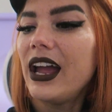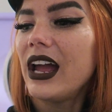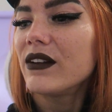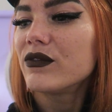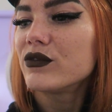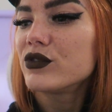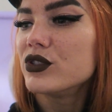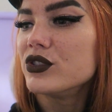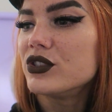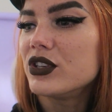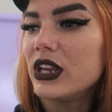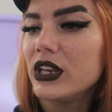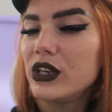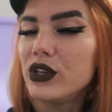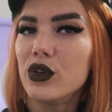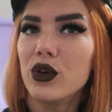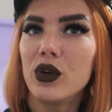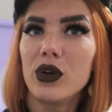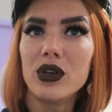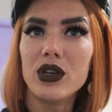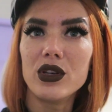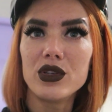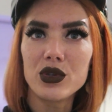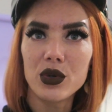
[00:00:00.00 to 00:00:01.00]
I have to take you
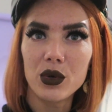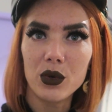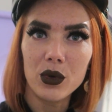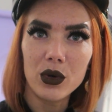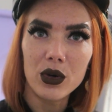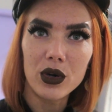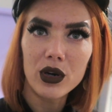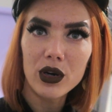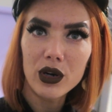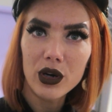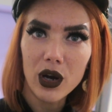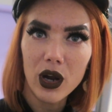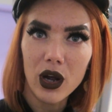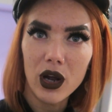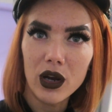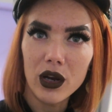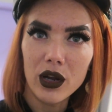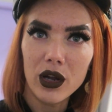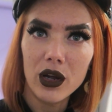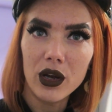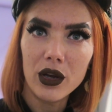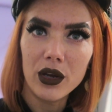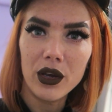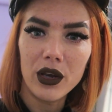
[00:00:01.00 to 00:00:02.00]
on a tour
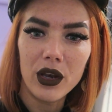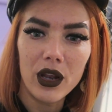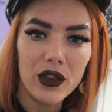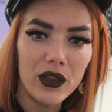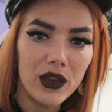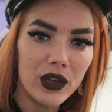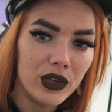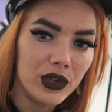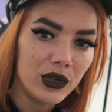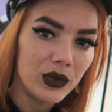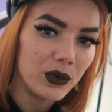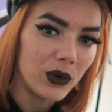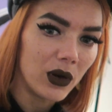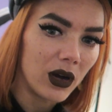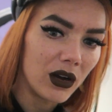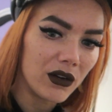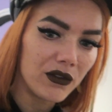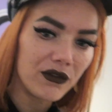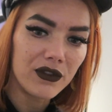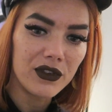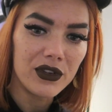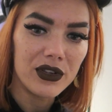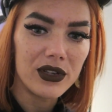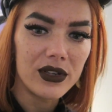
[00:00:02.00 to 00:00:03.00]
on the new
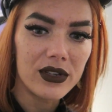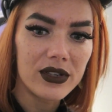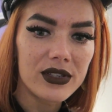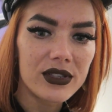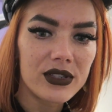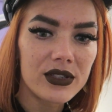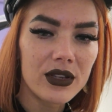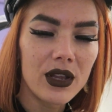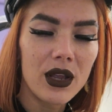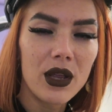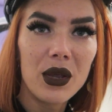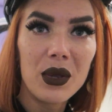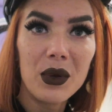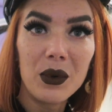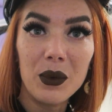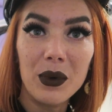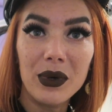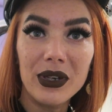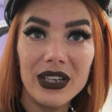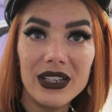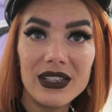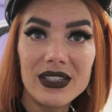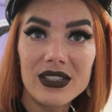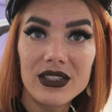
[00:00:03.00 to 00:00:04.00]
office
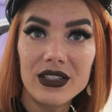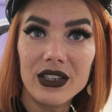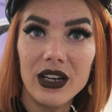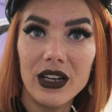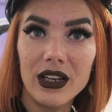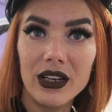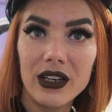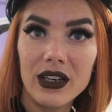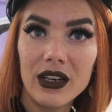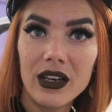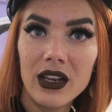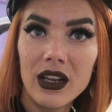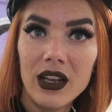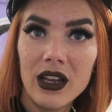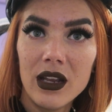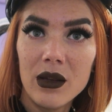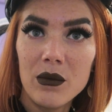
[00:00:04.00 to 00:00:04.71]
when it's done,